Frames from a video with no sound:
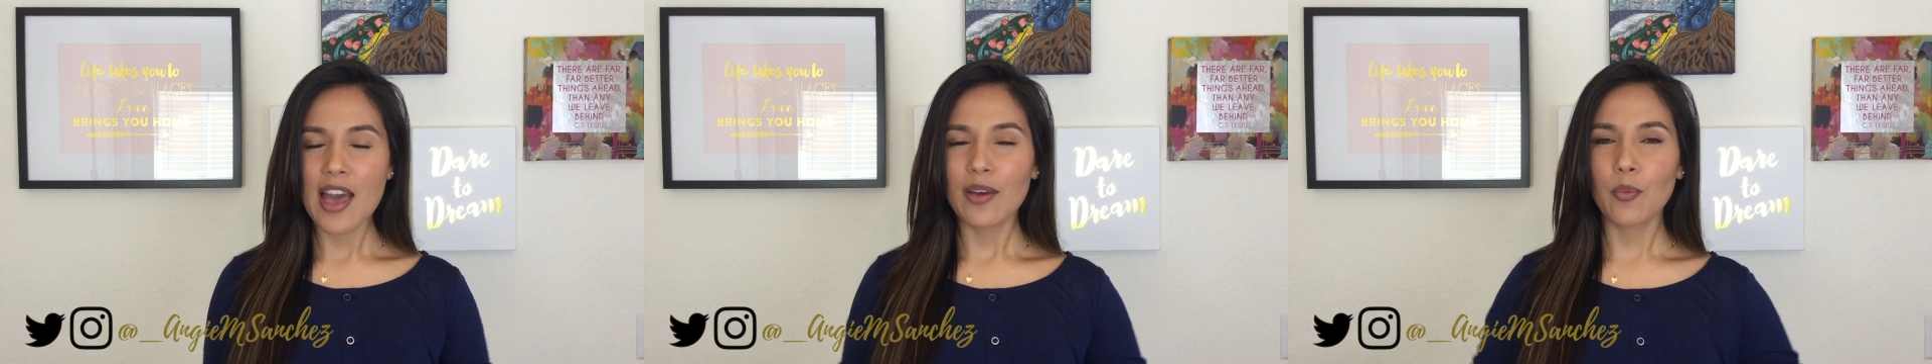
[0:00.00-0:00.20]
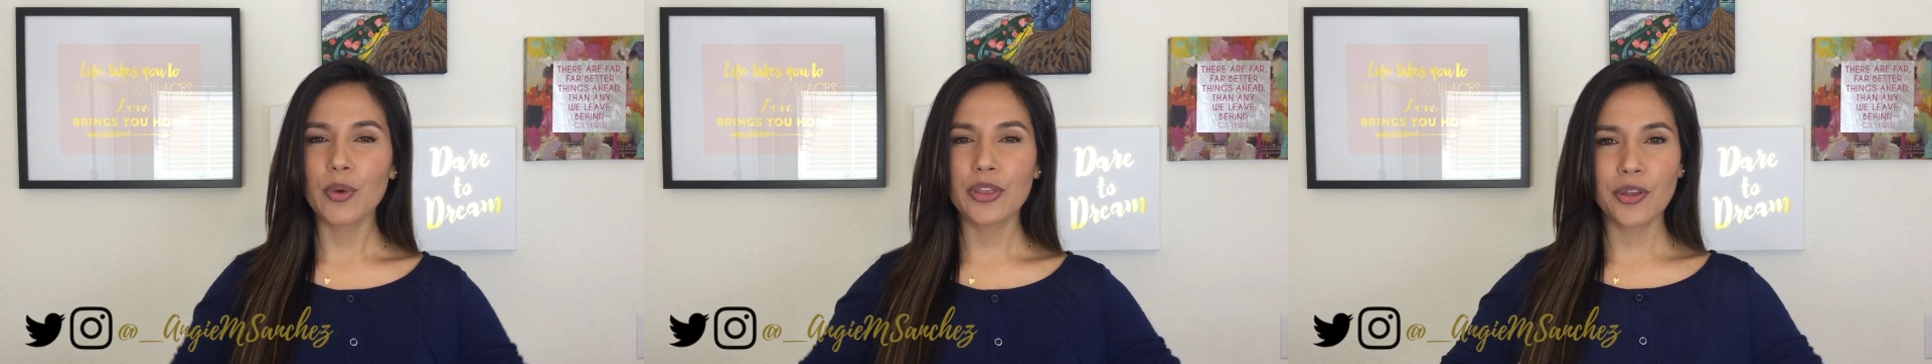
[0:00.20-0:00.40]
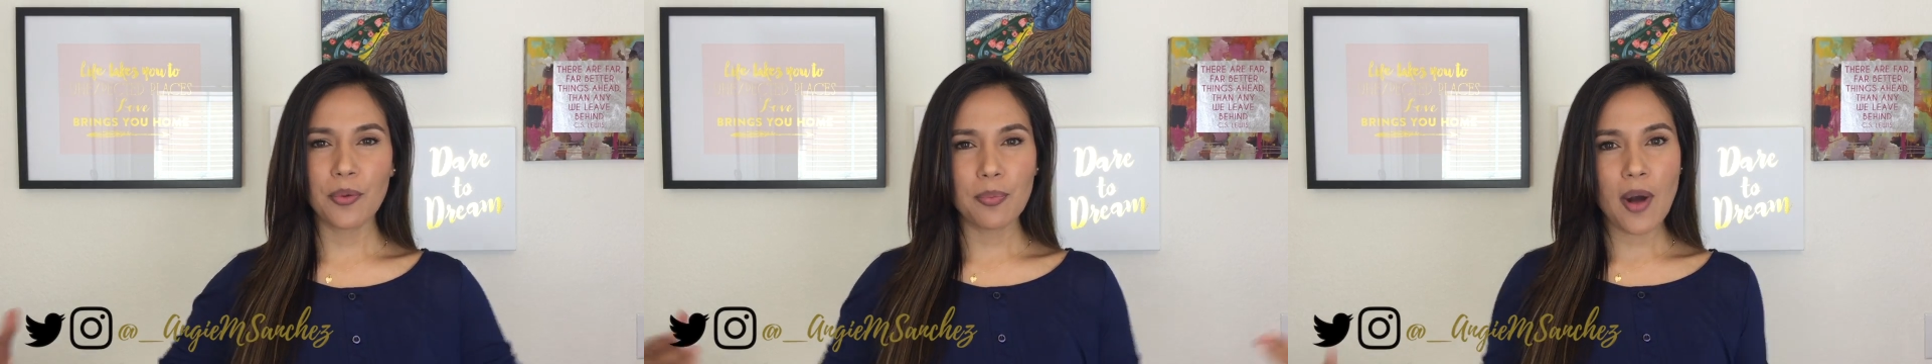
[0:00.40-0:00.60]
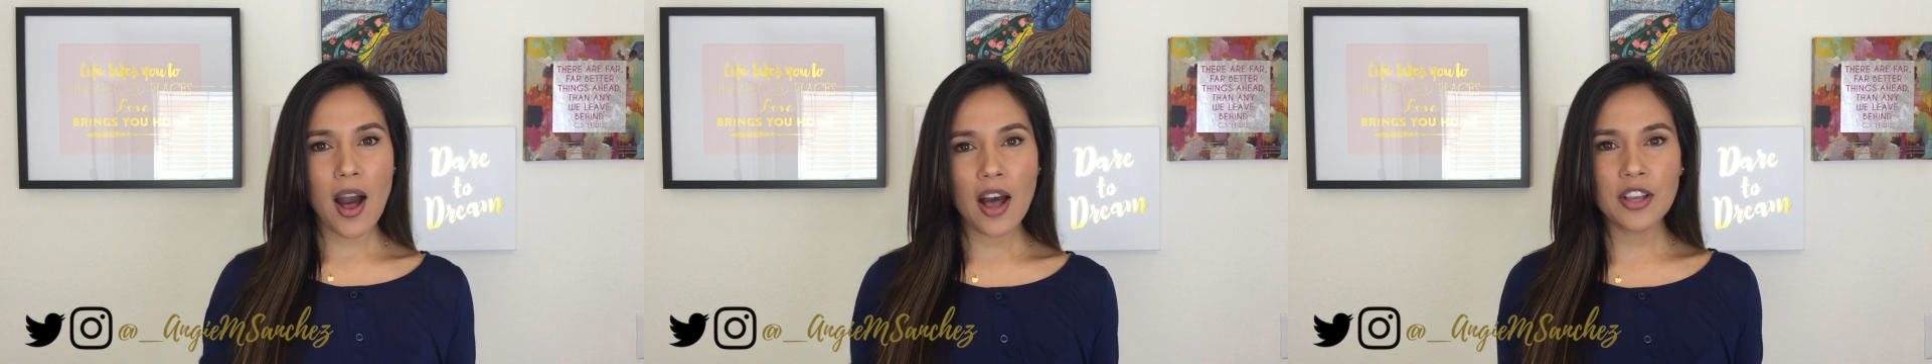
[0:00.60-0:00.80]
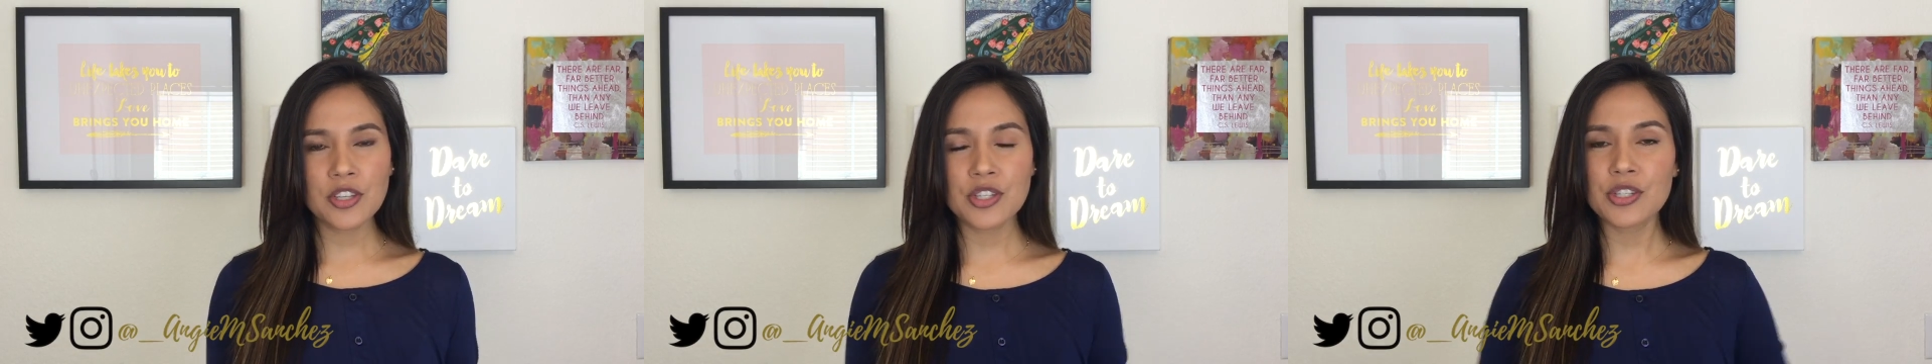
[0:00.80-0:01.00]
with your
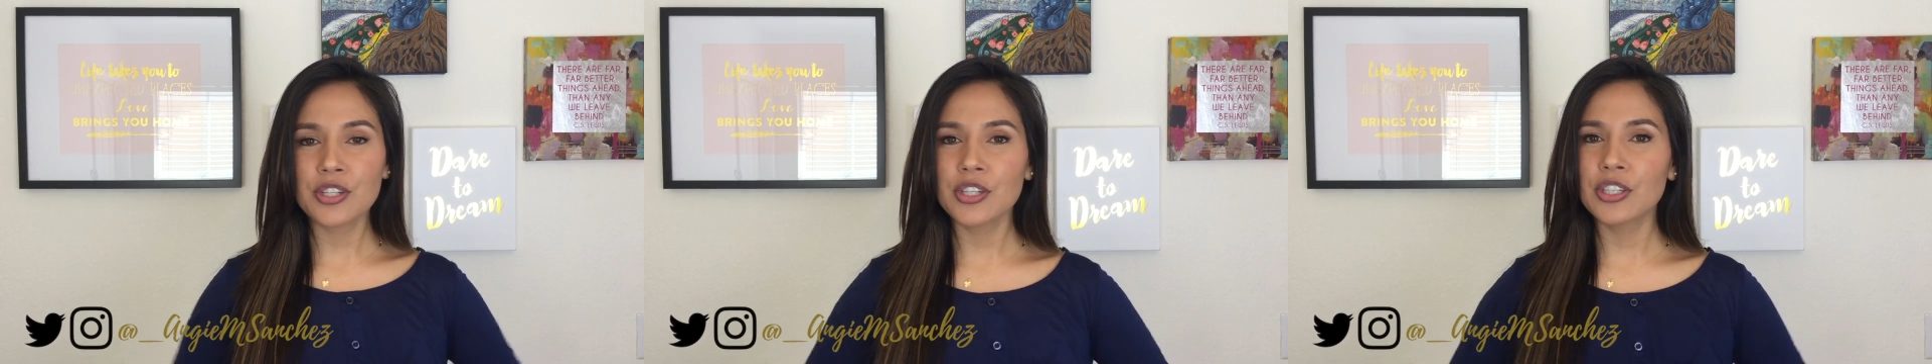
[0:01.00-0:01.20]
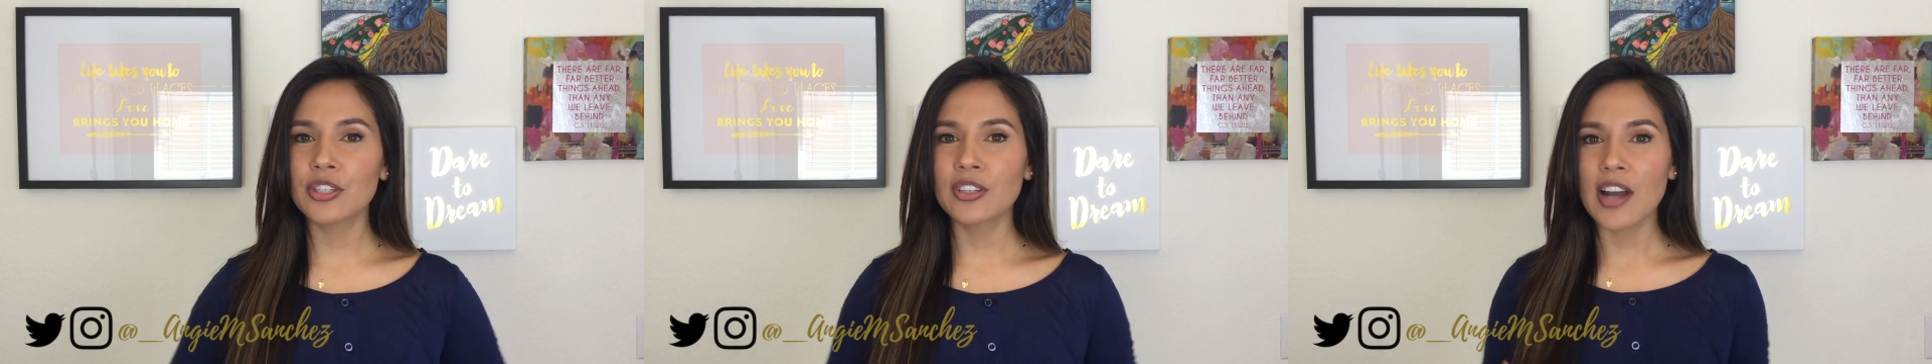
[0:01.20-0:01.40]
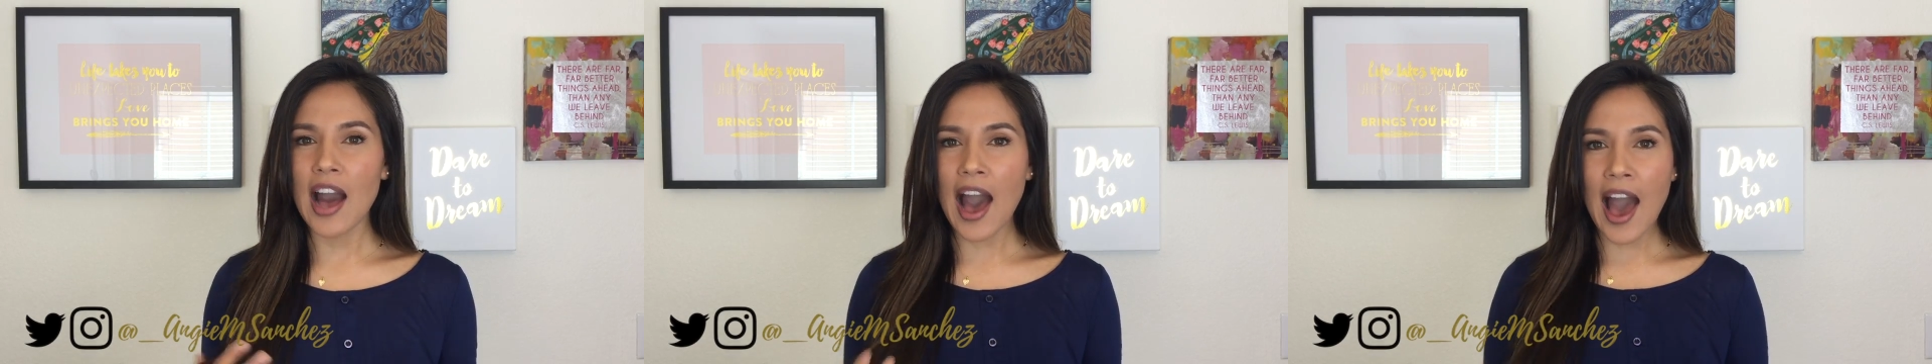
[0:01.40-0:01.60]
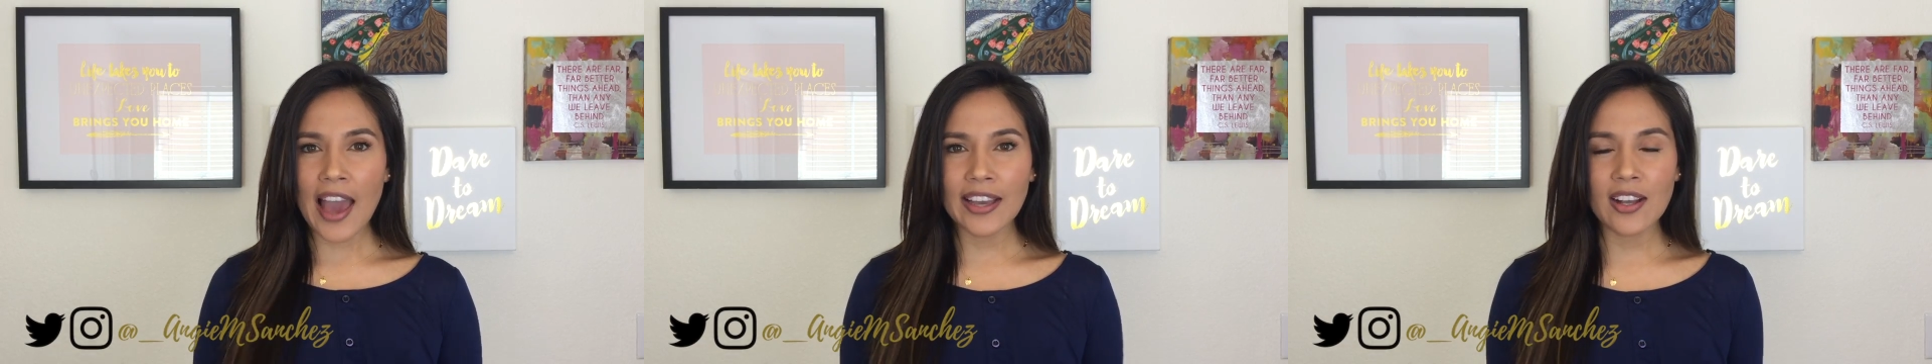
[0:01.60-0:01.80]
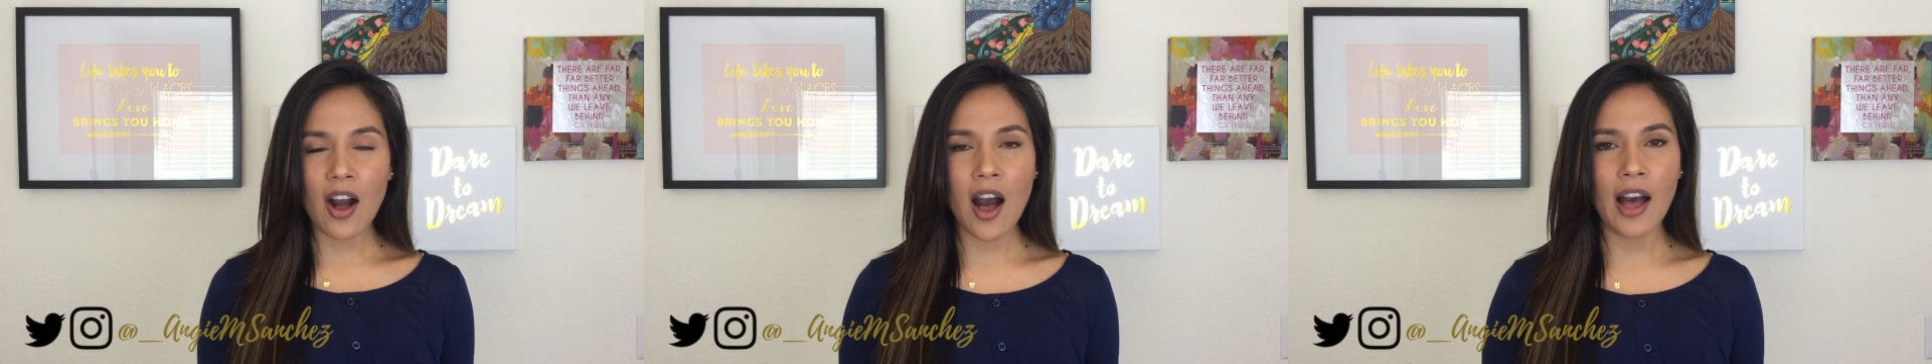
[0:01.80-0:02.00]
posture, your
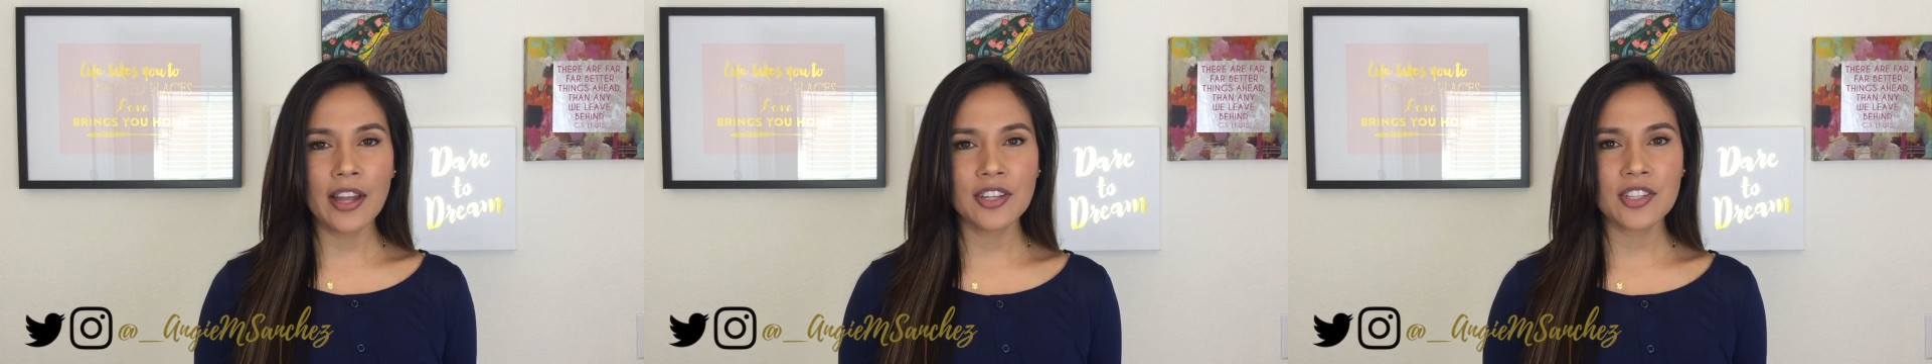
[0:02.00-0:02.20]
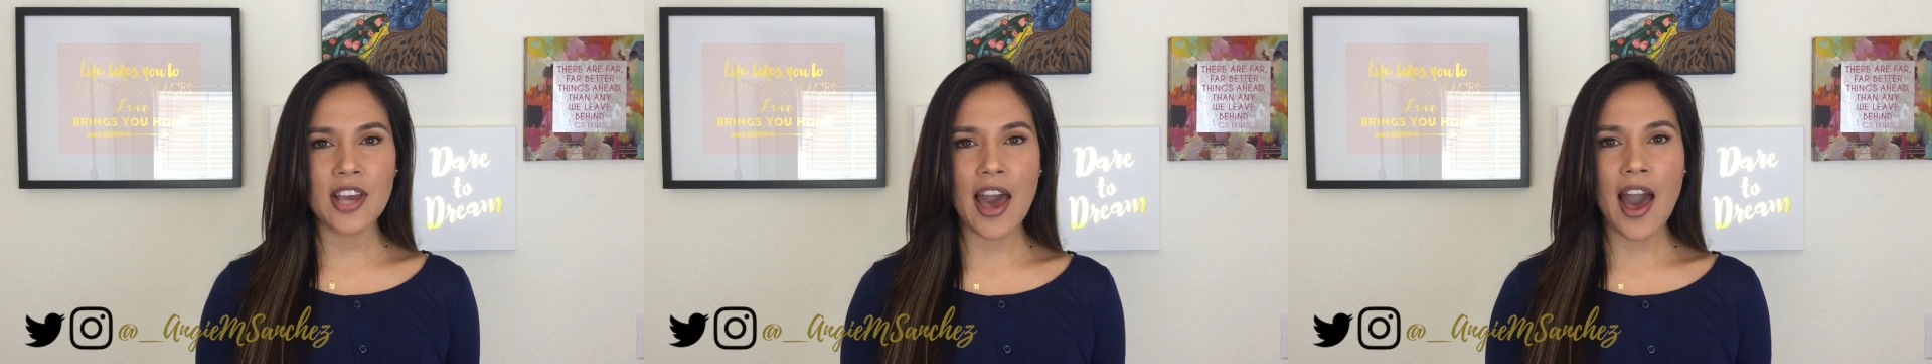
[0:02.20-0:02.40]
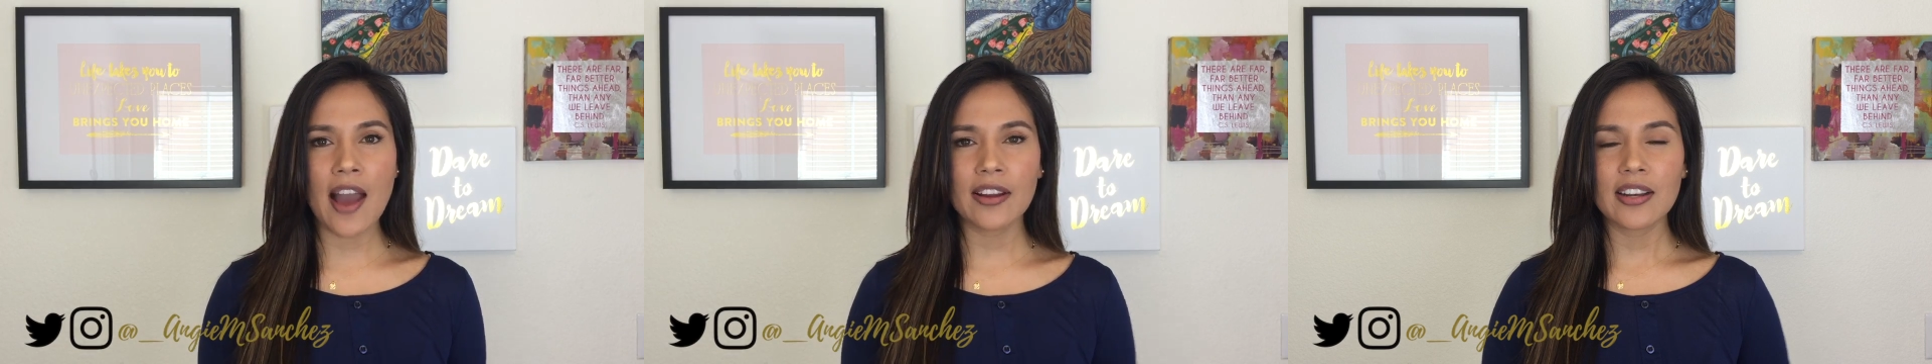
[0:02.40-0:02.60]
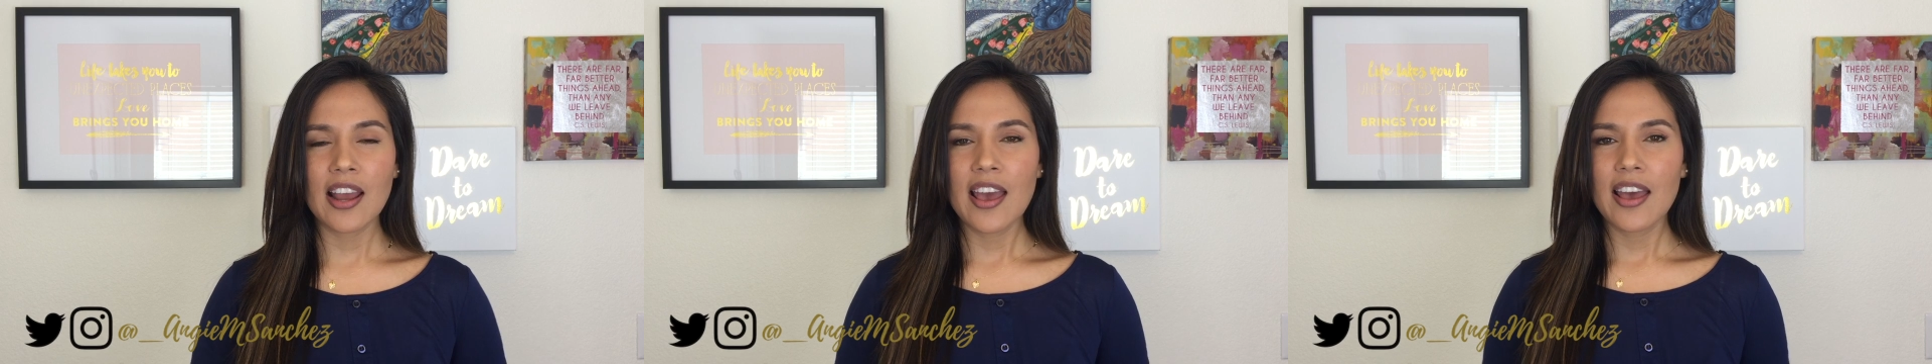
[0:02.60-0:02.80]
eye contact,